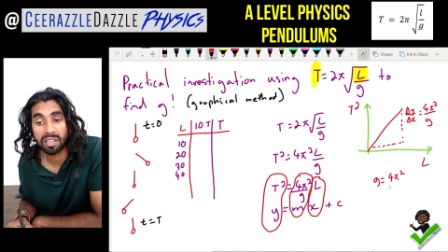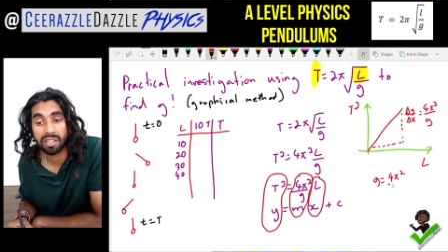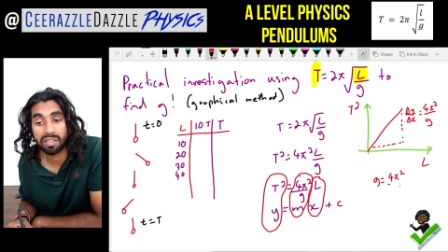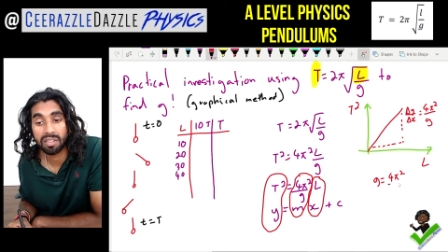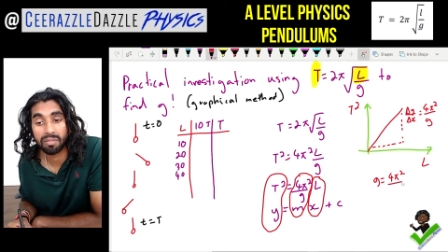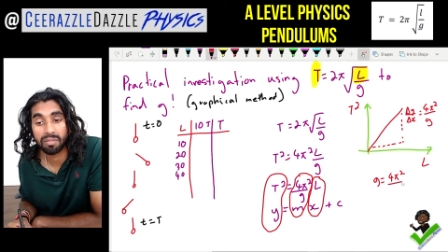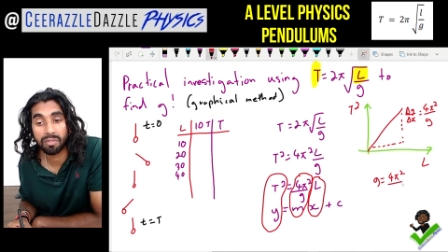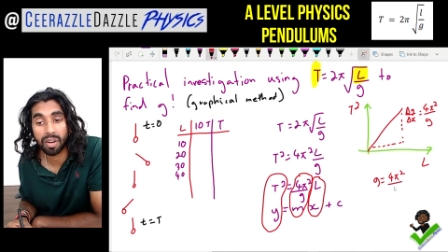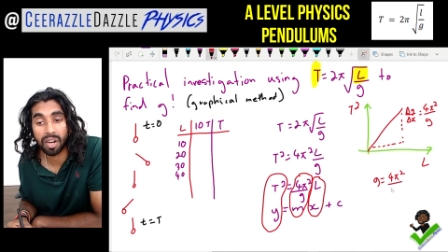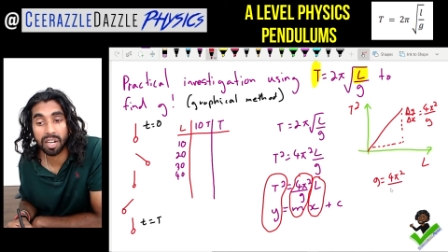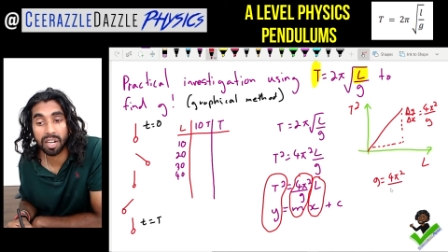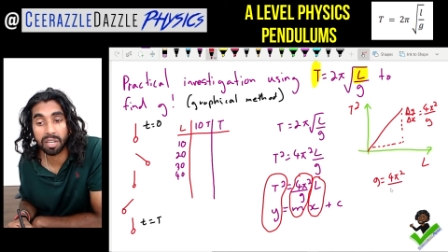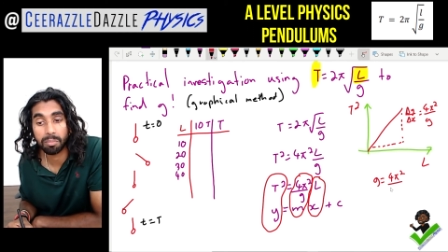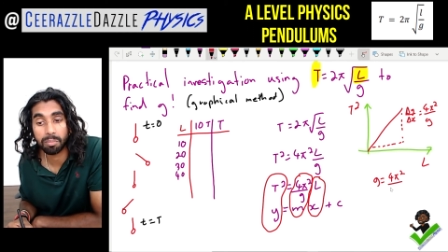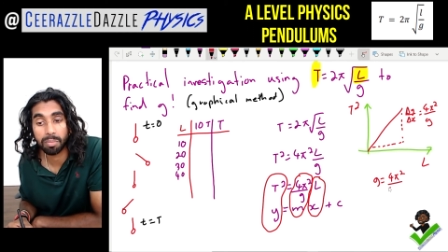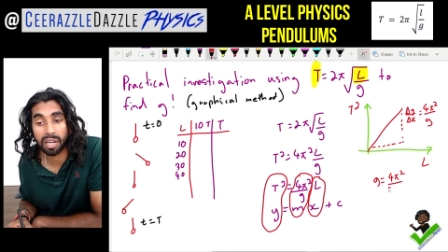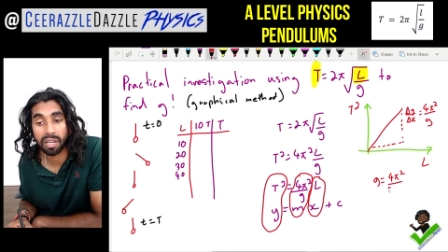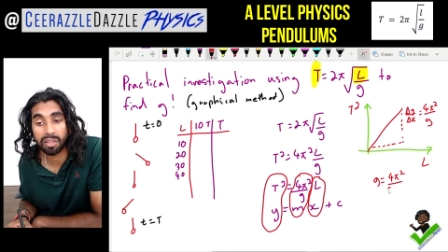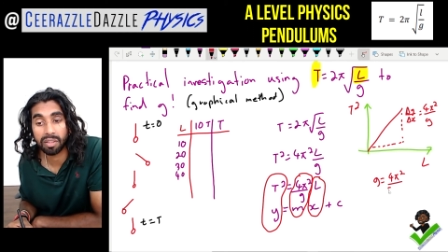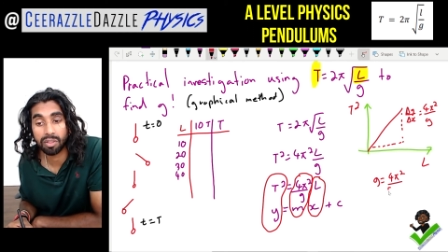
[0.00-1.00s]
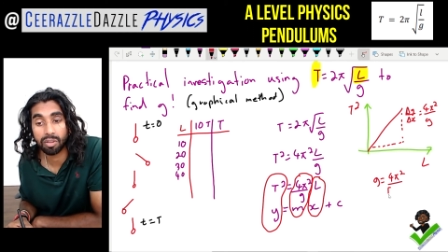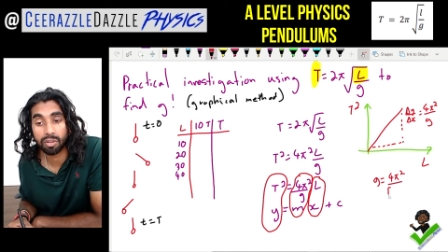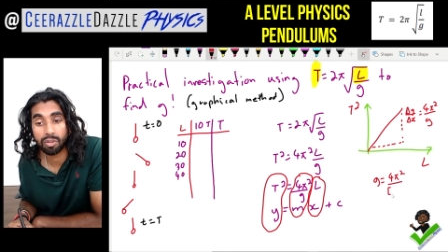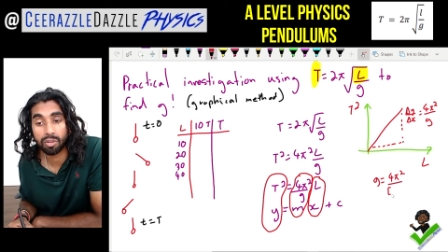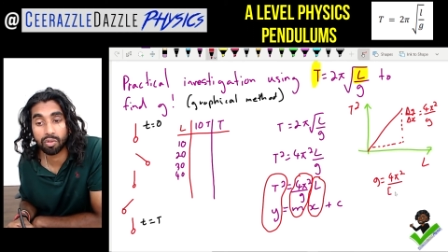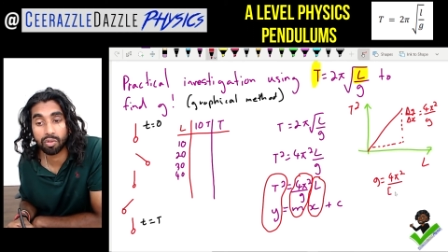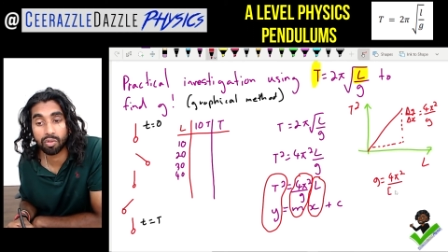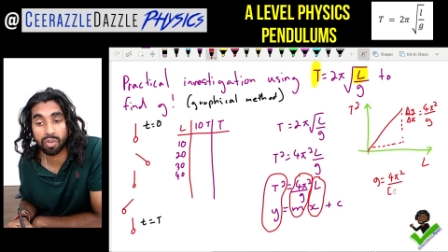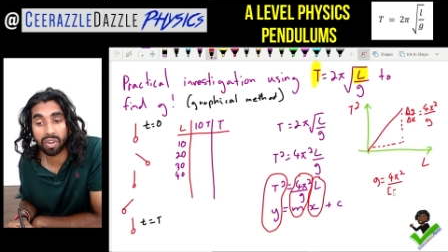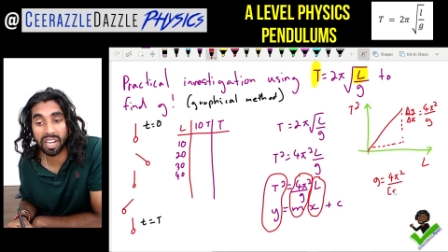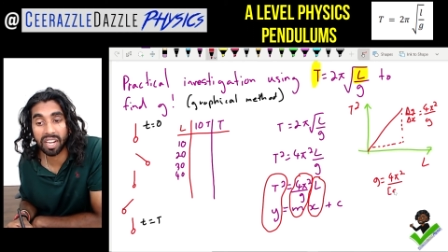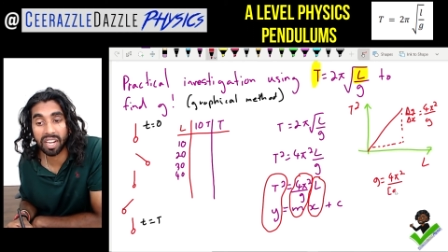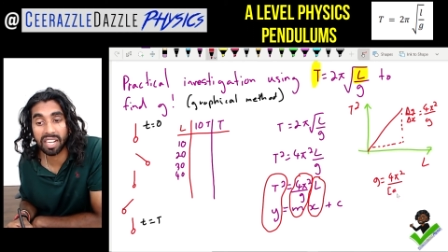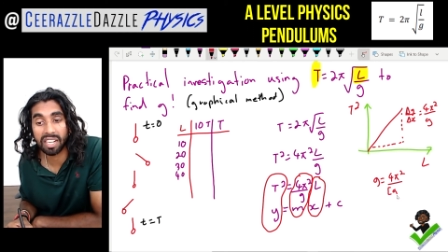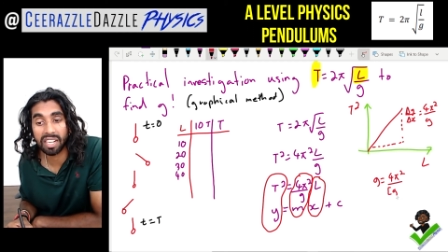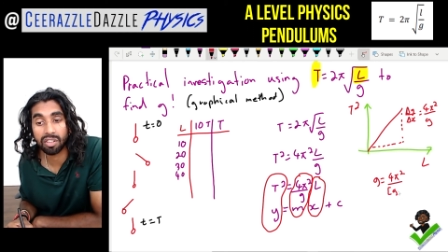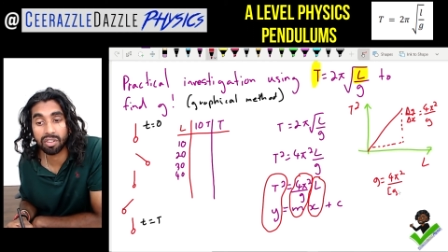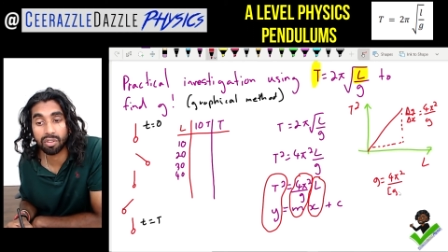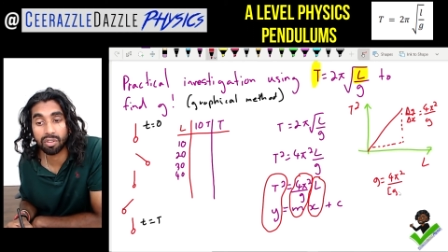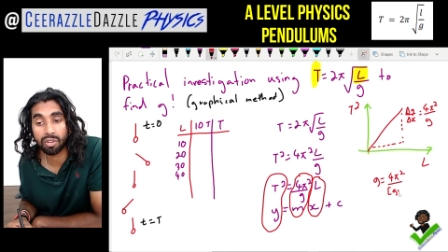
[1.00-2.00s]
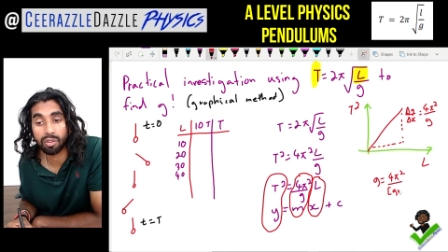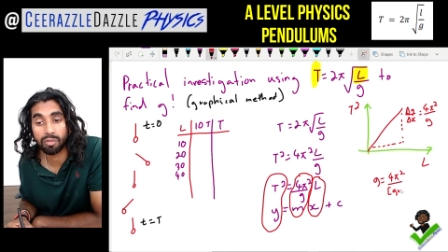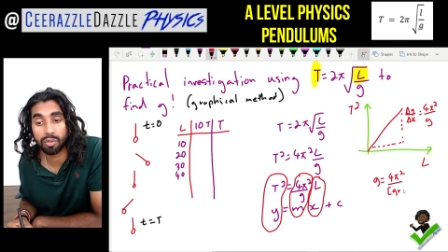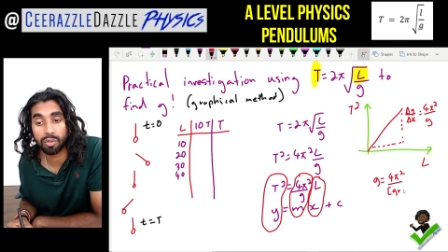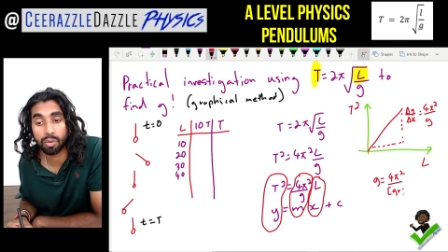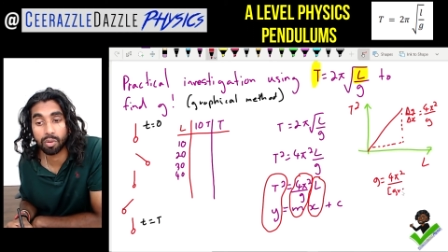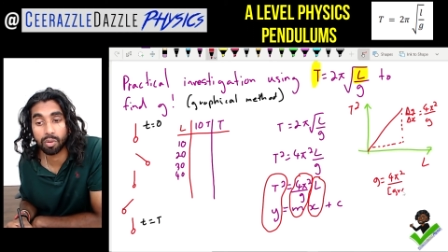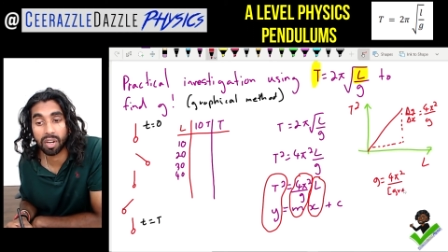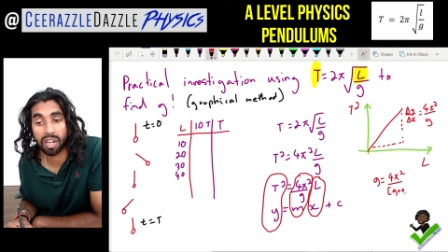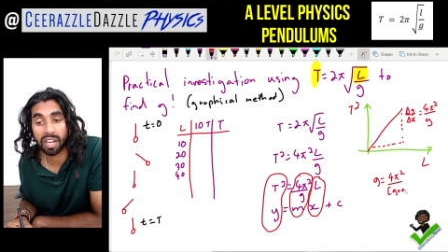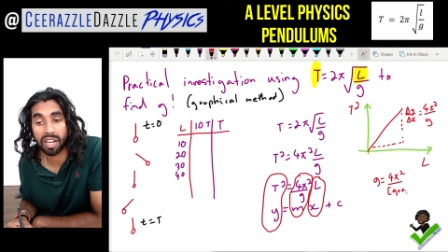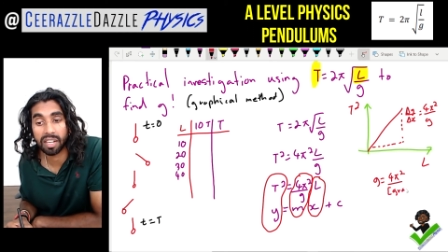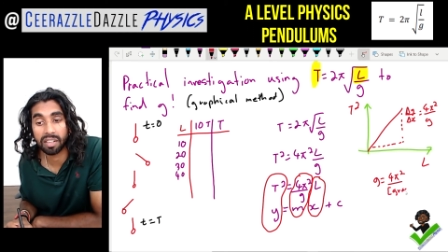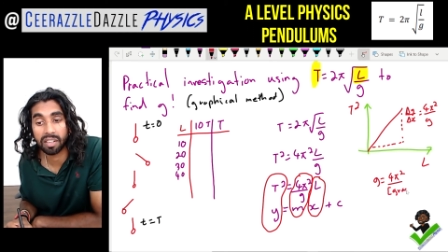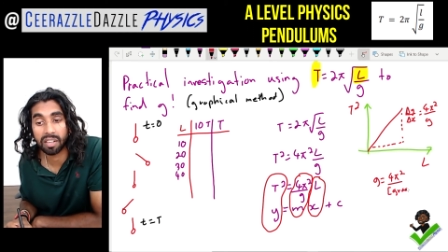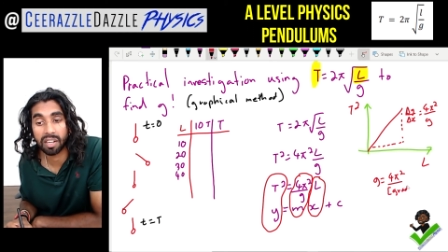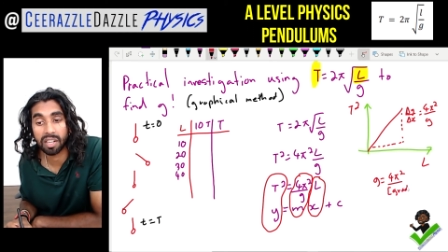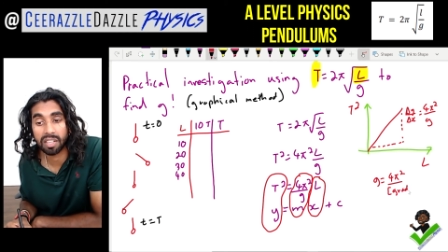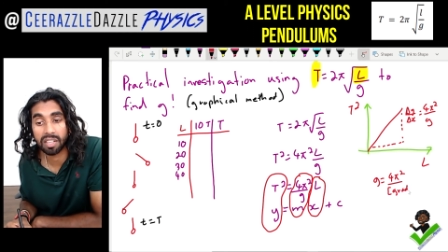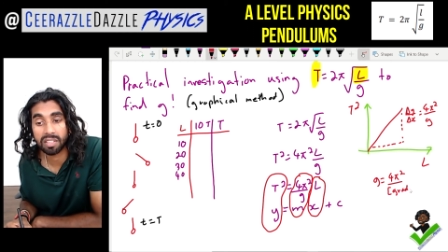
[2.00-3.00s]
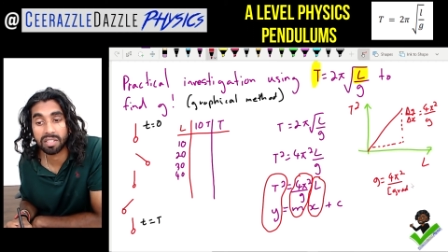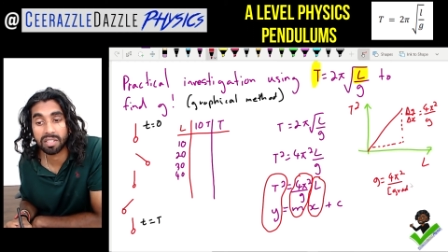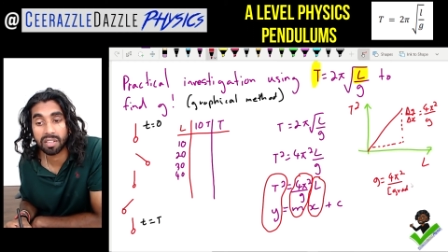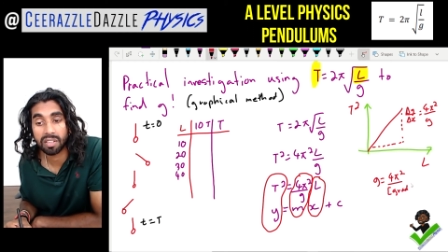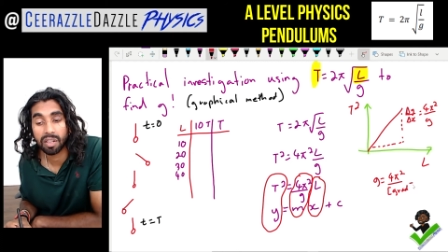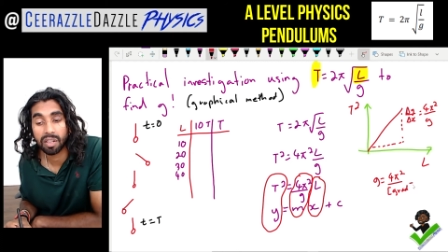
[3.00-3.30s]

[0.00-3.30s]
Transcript: divided by the gradient of your line, guys.